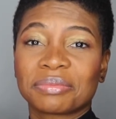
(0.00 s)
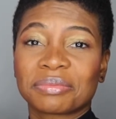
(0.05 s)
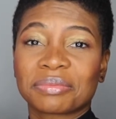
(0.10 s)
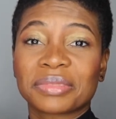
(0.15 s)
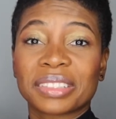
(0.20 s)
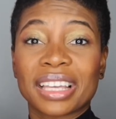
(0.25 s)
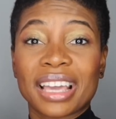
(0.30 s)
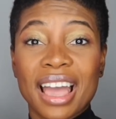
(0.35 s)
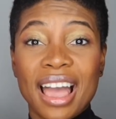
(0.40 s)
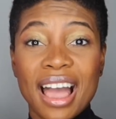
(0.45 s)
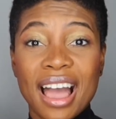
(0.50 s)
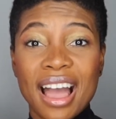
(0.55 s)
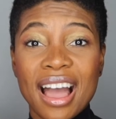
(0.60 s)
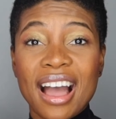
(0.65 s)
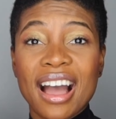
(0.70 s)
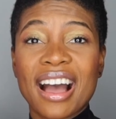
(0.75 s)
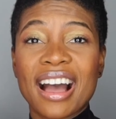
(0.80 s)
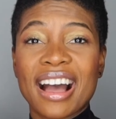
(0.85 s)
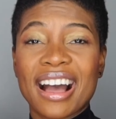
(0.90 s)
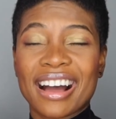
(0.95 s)

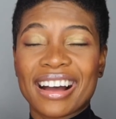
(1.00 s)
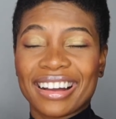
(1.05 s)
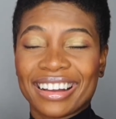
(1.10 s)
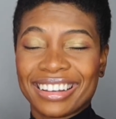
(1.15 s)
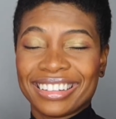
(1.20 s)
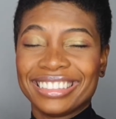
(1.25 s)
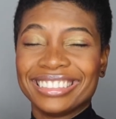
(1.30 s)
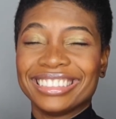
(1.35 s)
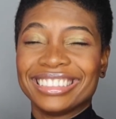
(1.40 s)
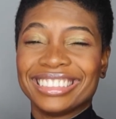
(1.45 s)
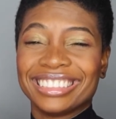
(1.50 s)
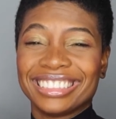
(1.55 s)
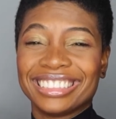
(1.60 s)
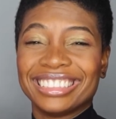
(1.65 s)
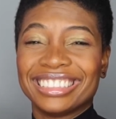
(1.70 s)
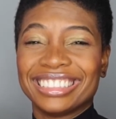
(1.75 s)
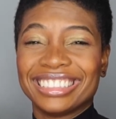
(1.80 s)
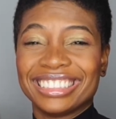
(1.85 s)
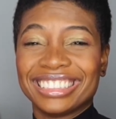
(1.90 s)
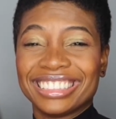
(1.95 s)
Yeah.
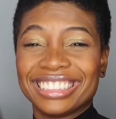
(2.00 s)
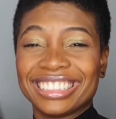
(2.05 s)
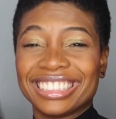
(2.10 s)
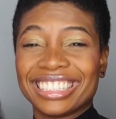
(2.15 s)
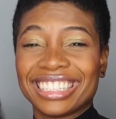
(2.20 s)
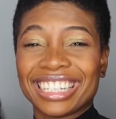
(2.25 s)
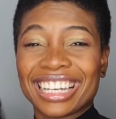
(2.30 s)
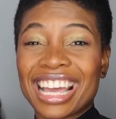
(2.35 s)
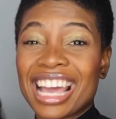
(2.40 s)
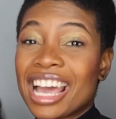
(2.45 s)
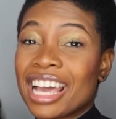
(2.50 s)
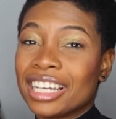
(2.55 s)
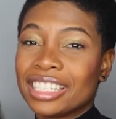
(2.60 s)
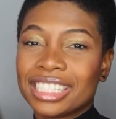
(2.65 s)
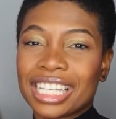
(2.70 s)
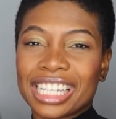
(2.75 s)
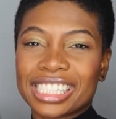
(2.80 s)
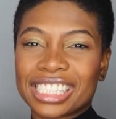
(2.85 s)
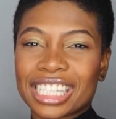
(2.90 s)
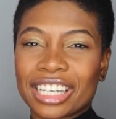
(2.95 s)

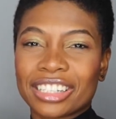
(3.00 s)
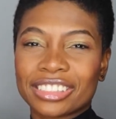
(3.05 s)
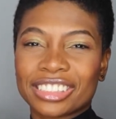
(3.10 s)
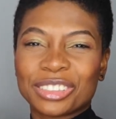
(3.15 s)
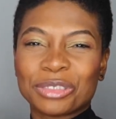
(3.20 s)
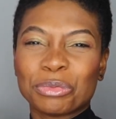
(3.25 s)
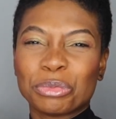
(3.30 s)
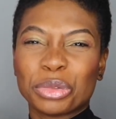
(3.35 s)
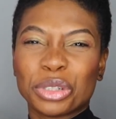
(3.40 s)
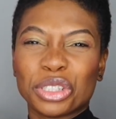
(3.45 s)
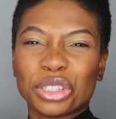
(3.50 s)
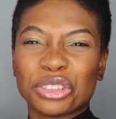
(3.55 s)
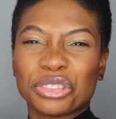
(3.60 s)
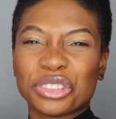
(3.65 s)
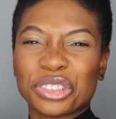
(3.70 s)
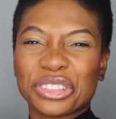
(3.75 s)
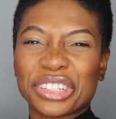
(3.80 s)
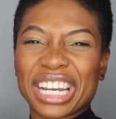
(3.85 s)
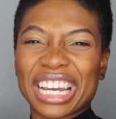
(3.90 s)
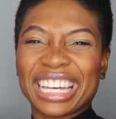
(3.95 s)
That sounds
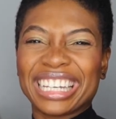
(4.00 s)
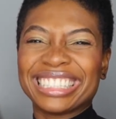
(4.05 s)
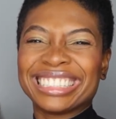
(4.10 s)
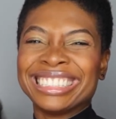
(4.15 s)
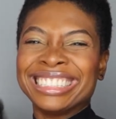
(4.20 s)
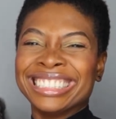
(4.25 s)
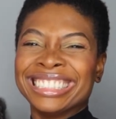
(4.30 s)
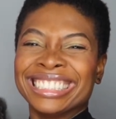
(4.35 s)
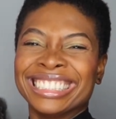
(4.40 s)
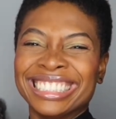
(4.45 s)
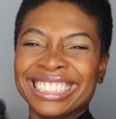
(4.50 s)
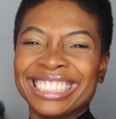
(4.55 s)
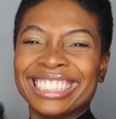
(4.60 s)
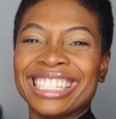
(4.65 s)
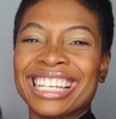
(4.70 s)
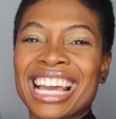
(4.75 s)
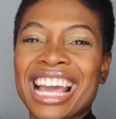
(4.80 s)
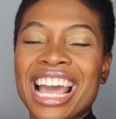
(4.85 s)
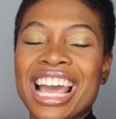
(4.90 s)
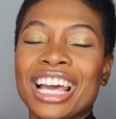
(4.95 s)
beautiful, right?
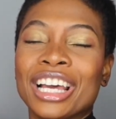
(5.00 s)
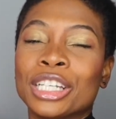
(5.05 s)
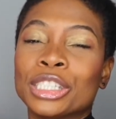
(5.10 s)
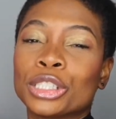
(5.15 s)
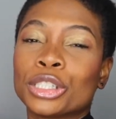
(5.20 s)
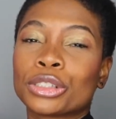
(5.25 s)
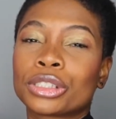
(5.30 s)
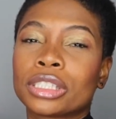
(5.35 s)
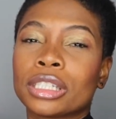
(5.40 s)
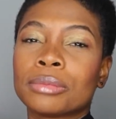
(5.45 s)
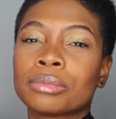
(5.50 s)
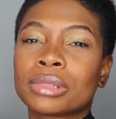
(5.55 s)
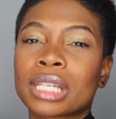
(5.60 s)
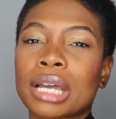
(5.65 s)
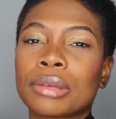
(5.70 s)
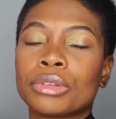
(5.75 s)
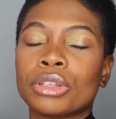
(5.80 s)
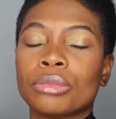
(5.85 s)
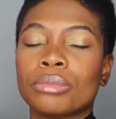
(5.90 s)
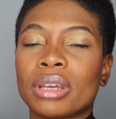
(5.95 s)
So
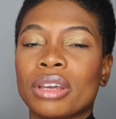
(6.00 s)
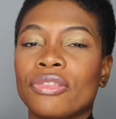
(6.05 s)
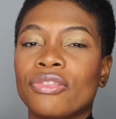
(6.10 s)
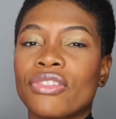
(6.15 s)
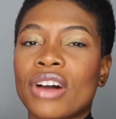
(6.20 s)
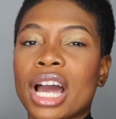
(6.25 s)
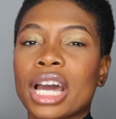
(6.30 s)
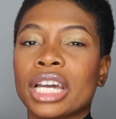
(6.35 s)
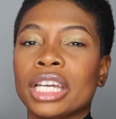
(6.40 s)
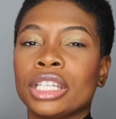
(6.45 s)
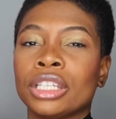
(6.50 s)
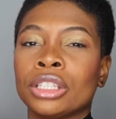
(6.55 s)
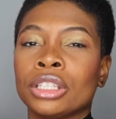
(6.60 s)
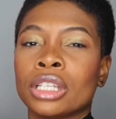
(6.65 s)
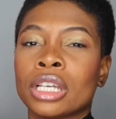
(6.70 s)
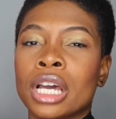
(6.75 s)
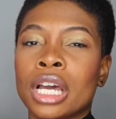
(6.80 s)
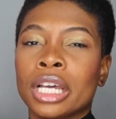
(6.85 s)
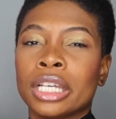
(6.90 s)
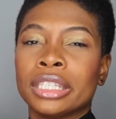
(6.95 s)
sometimes you may find
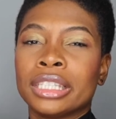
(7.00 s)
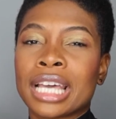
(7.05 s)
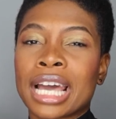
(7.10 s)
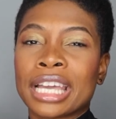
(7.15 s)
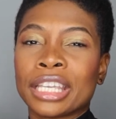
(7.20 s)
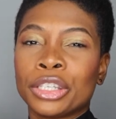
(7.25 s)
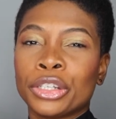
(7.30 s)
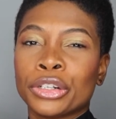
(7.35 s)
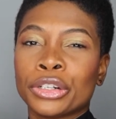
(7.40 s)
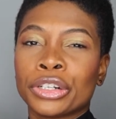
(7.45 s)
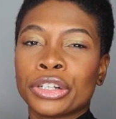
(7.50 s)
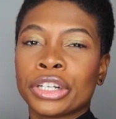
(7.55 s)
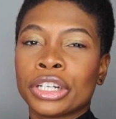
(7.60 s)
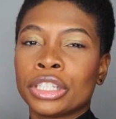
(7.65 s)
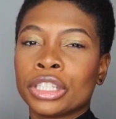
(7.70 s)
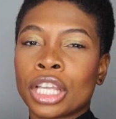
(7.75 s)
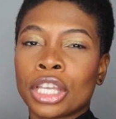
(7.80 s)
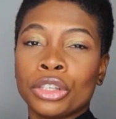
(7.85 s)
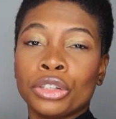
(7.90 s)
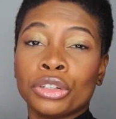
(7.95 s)
that
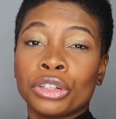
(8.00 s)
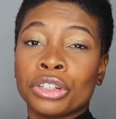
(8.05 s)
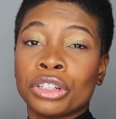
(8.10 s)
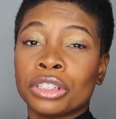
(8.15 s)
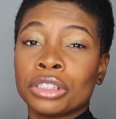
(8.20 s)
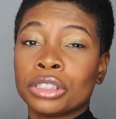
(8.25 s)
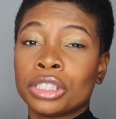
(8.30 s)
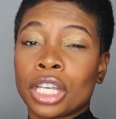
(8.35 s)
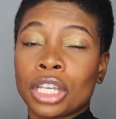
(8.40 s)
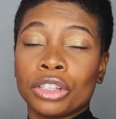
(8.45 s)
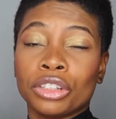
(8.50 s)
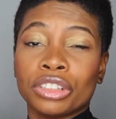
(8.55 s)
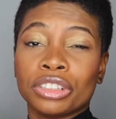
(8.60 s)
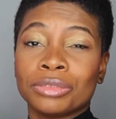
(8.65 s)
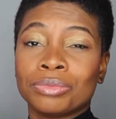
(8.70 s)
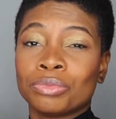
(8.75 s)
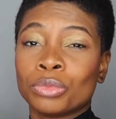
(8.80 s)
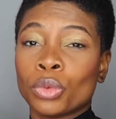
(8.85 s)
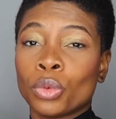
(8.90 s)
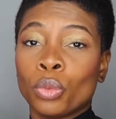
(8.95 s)
you're
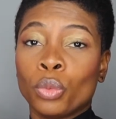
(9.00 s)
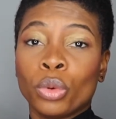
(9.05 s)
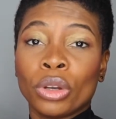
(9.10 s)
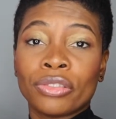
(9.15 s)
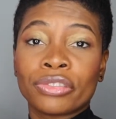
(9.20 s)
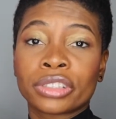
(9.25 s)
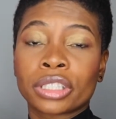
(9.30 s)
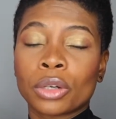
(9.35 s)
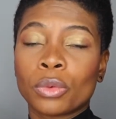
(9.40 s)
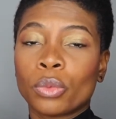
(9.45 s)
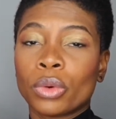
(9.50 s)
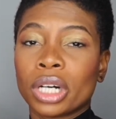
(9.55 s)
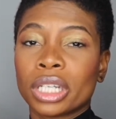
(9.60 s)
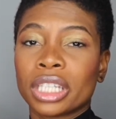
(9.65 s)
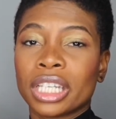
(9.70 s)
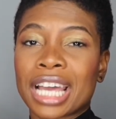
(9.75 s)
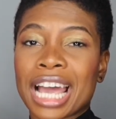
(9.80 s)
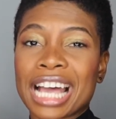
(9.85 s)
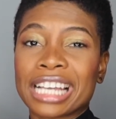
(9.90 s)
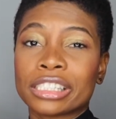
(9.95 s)
with someone
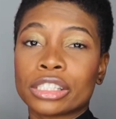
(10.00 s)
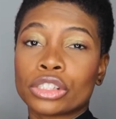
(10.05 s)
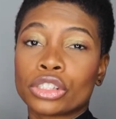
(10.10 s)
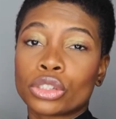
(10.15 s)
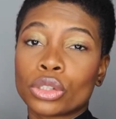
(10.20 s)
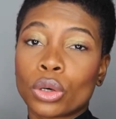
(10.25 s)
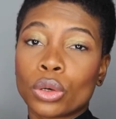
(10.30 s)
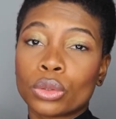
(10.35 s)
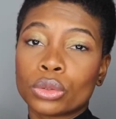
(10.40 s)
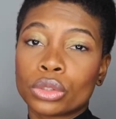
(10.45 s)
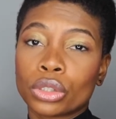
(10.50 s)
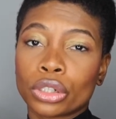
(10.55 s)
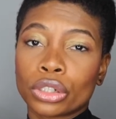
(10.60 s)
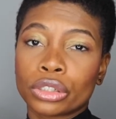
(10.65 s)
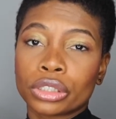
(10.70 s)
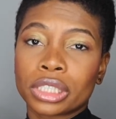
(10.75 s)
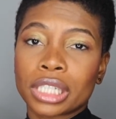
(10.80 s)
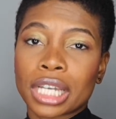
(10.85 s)
that has a Soul's Urge